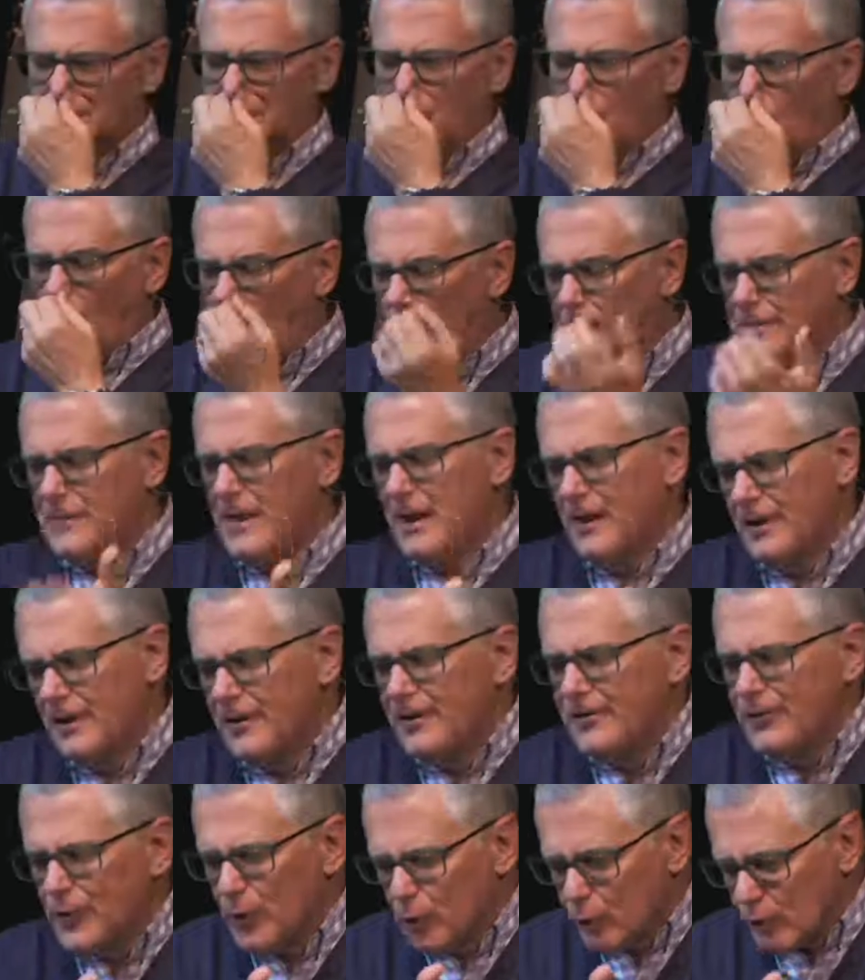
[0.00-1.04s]
Well,
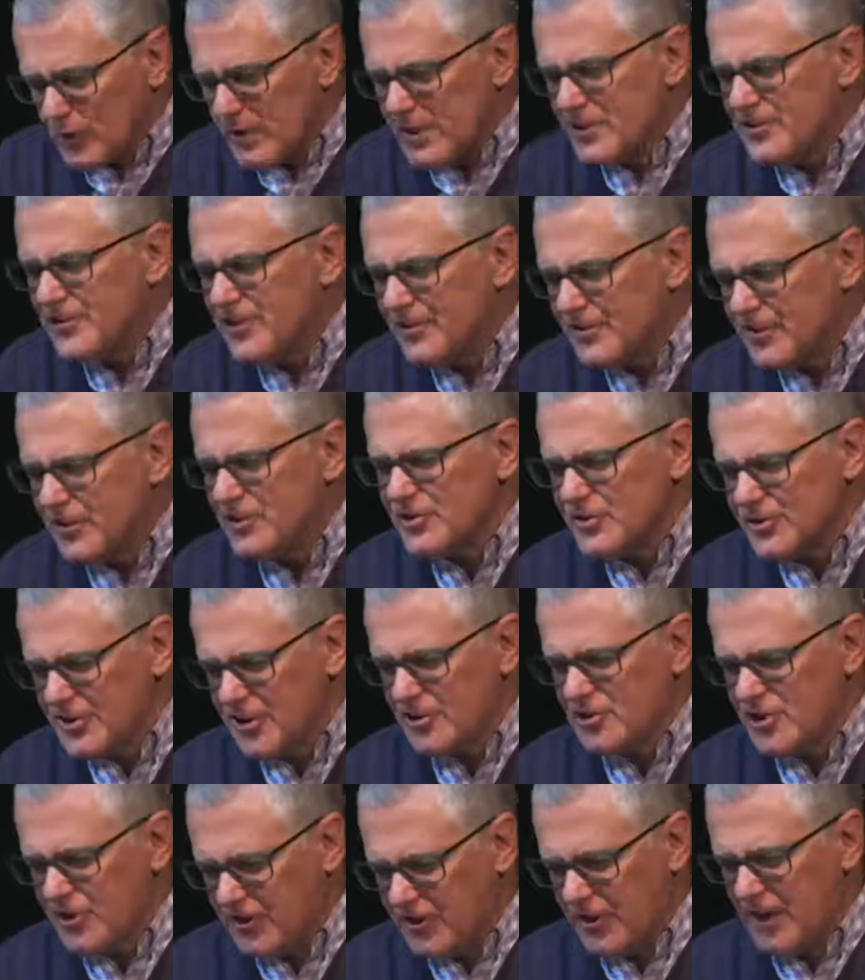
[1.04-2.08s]
the reason there's
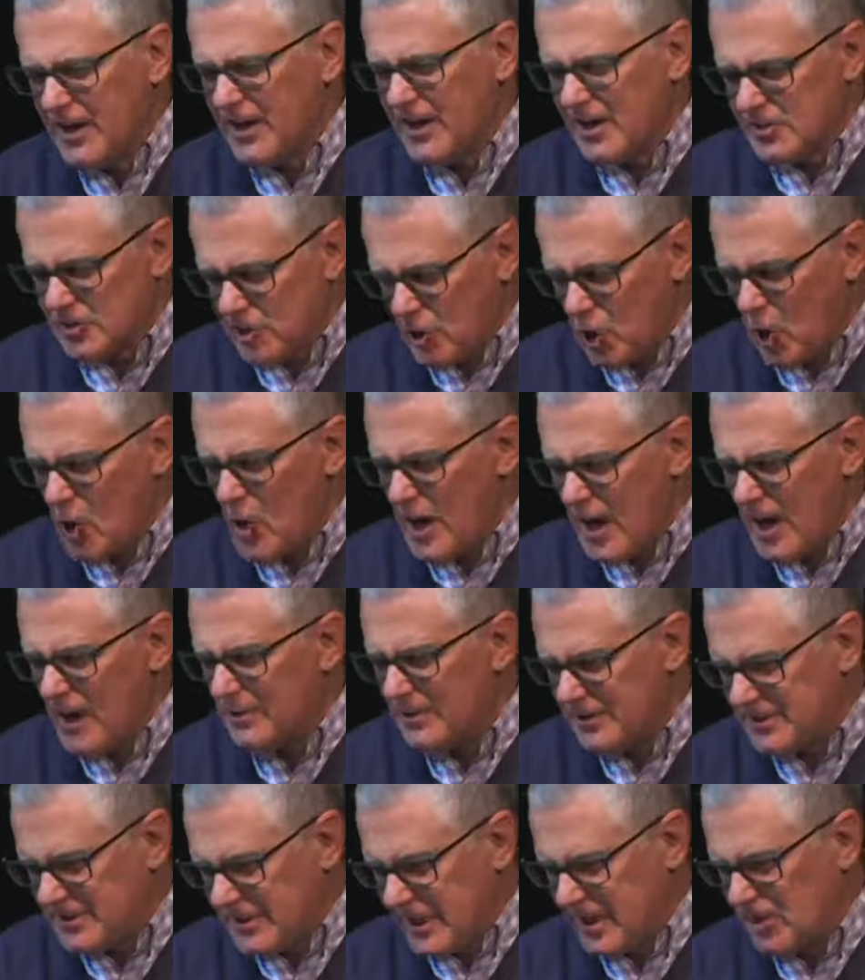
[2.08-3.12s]
such a thing as
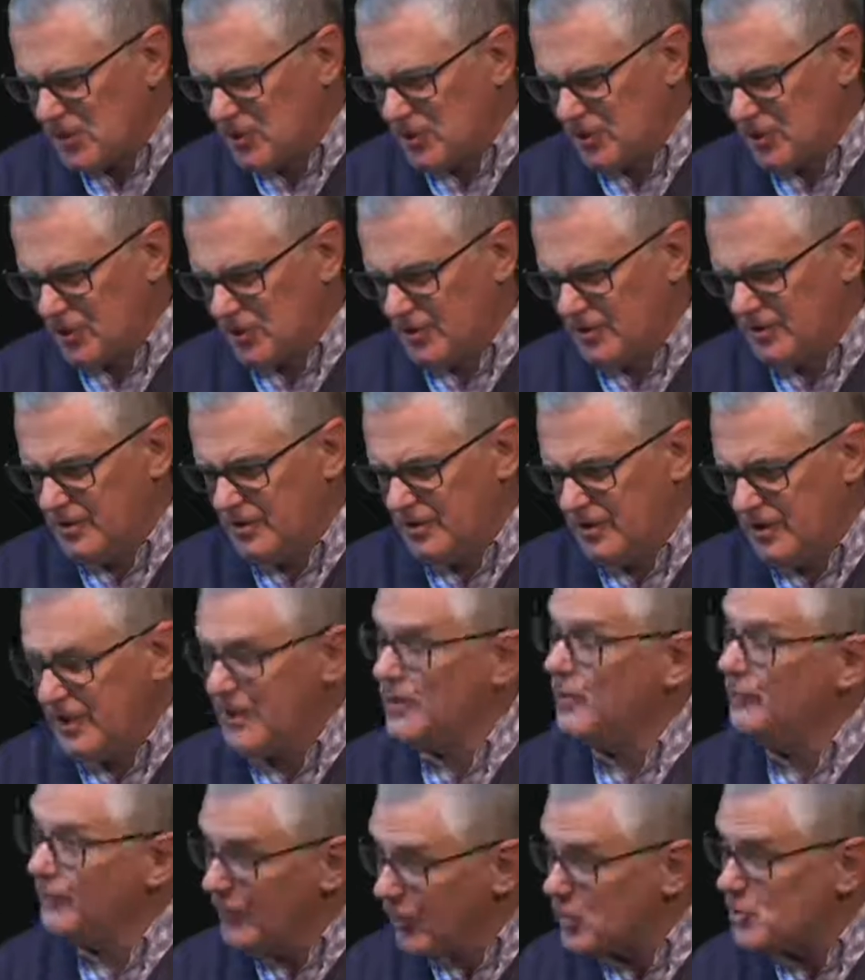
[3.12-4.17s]
cohabitation in
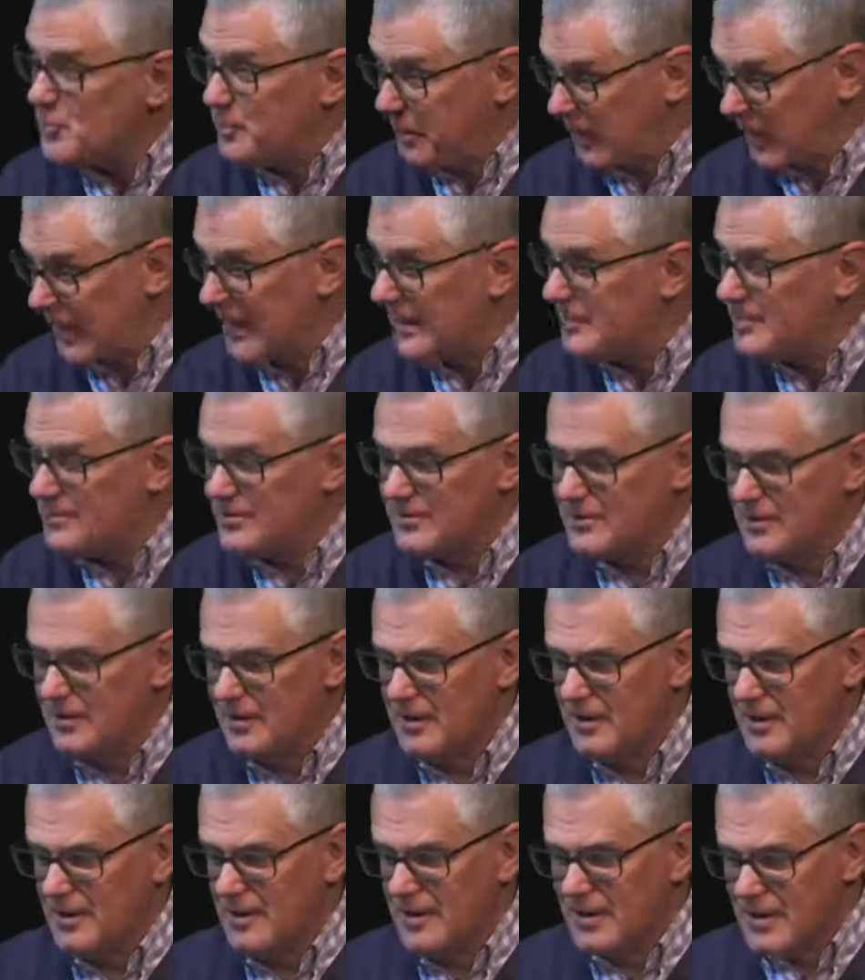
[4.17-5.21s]
the first place
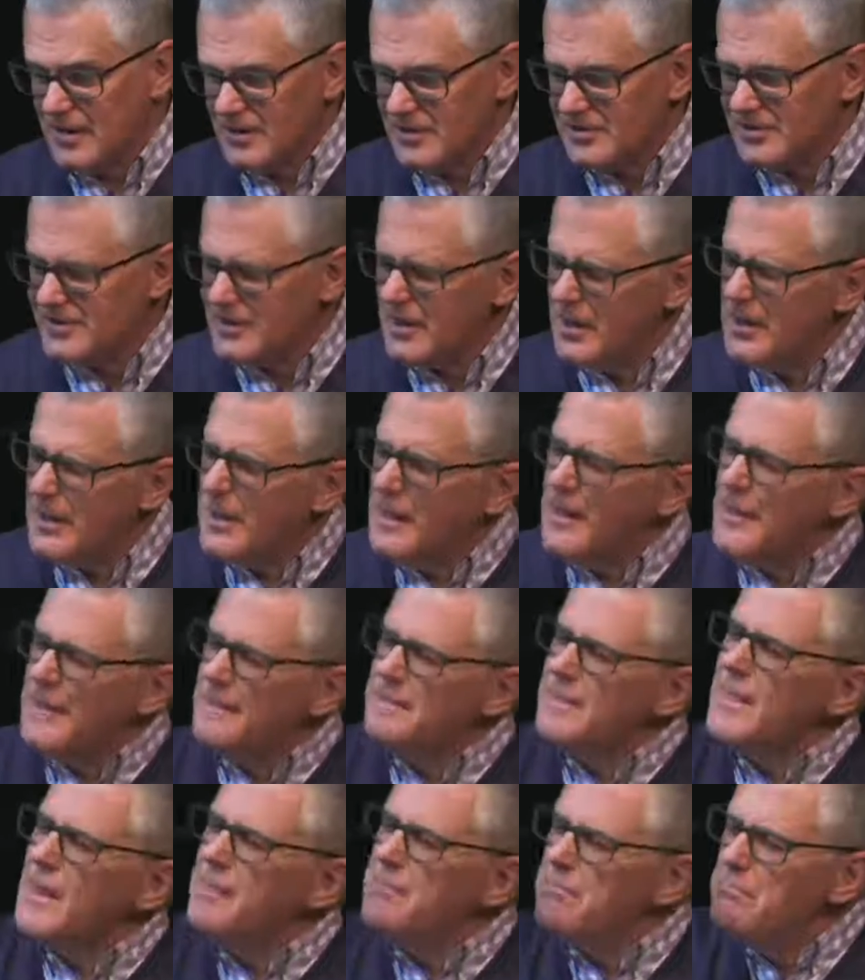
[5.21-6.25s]
is
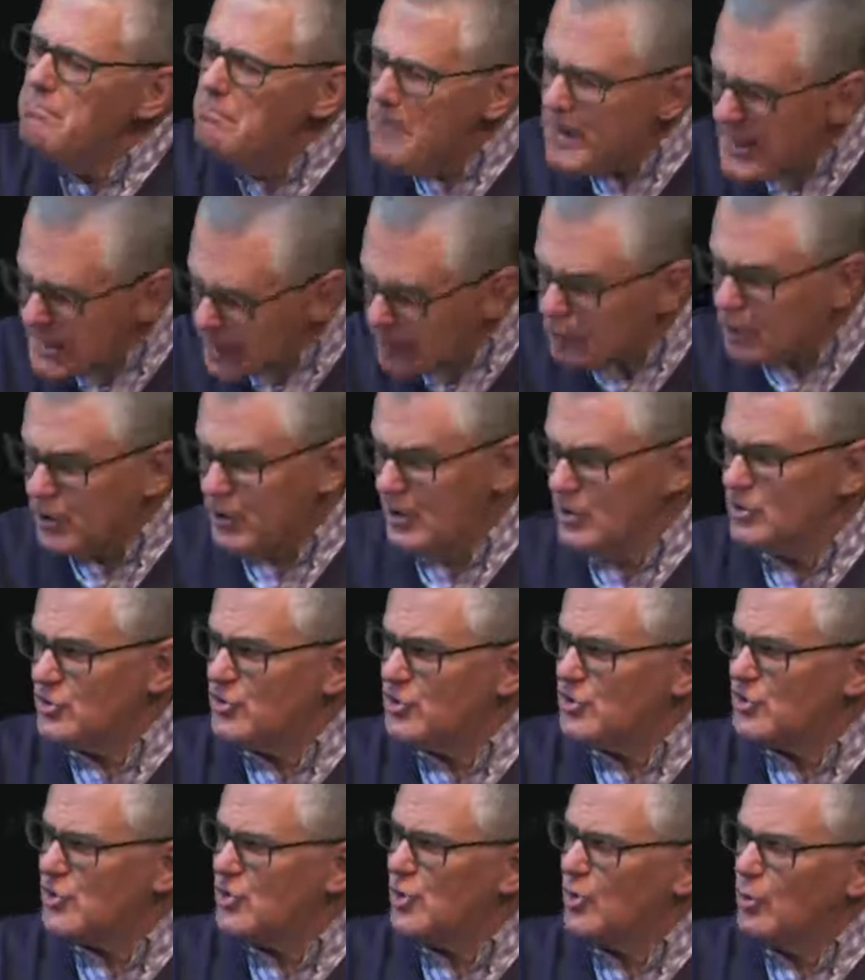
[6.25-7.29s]

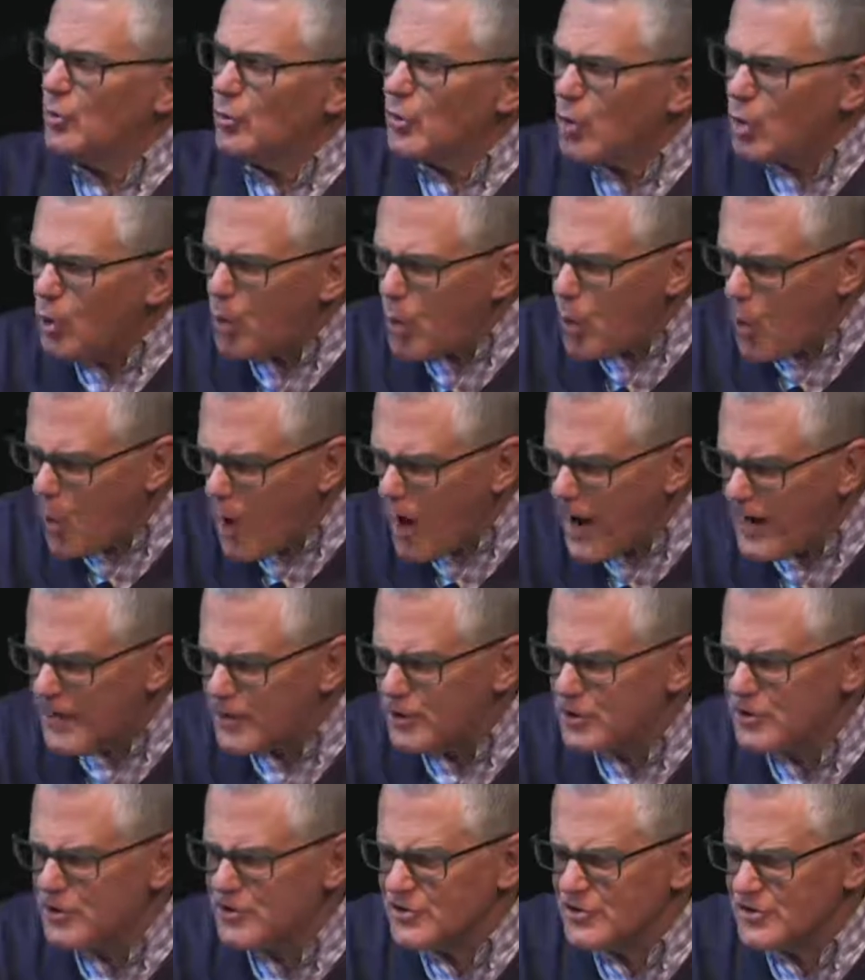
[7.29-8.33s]
marriage
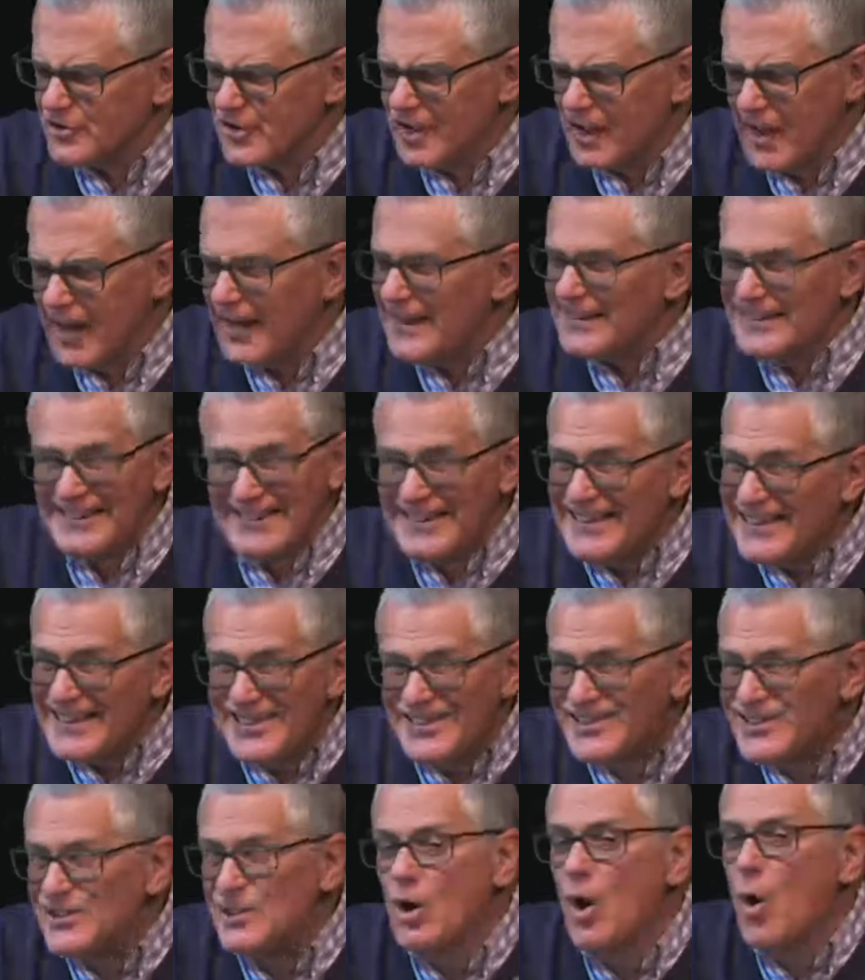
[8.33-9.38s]
requires at
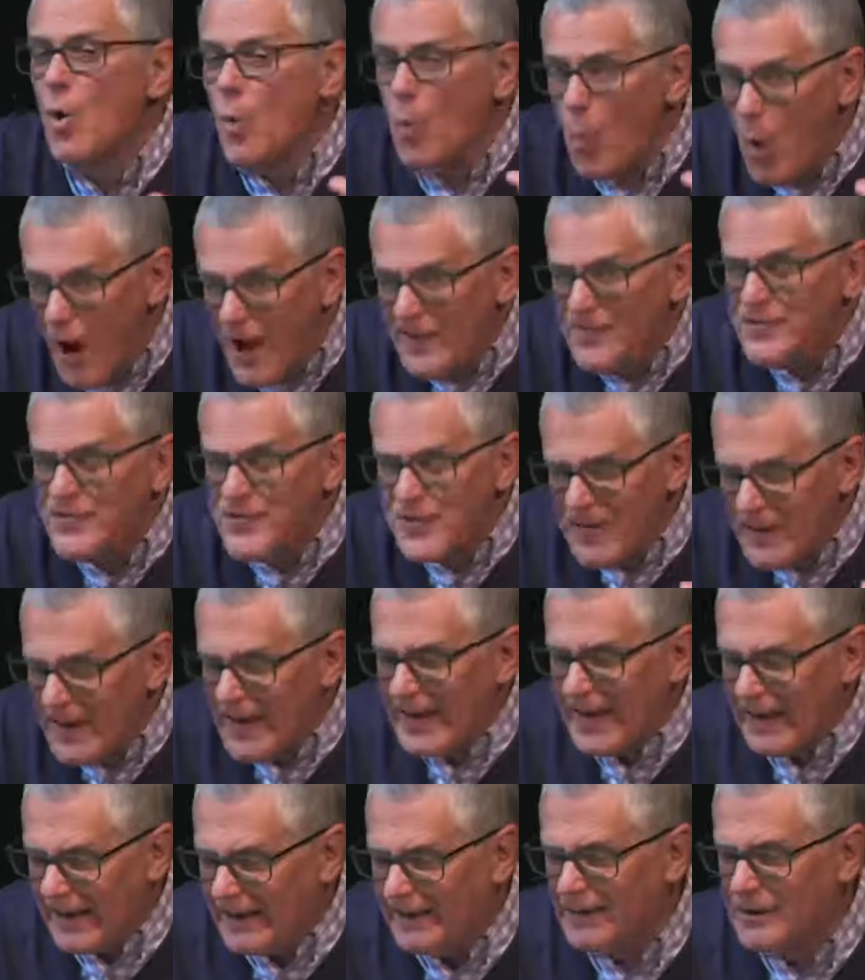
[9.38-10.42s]
least one
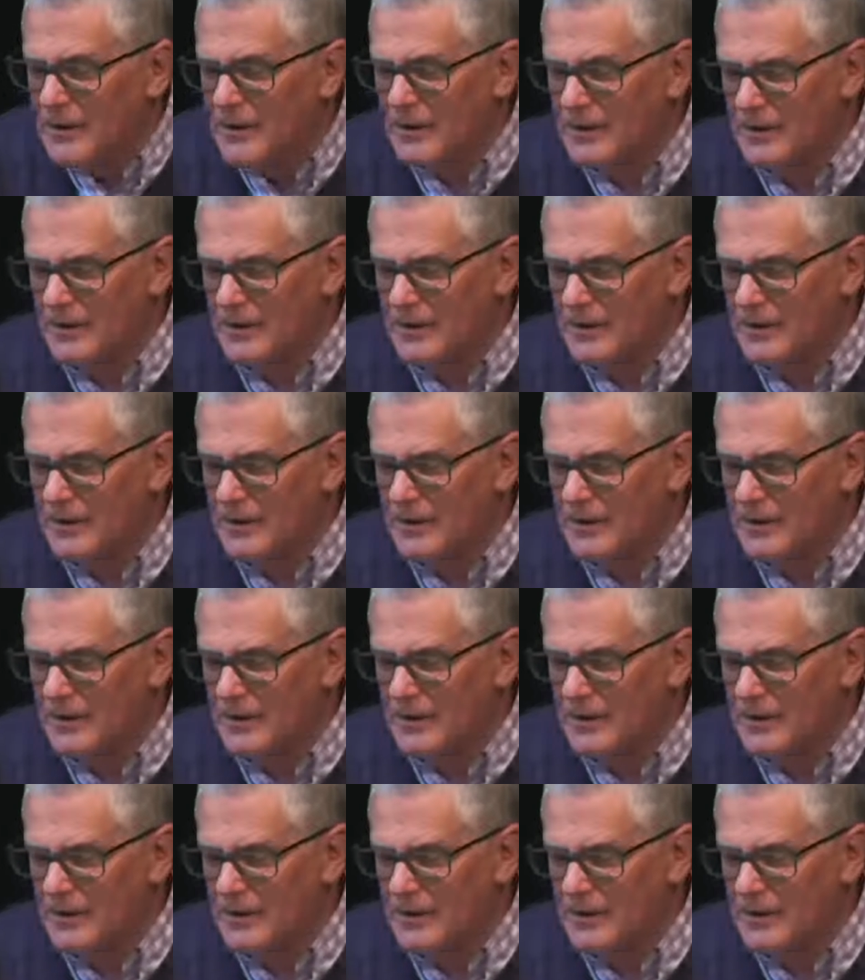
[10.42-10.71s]
thing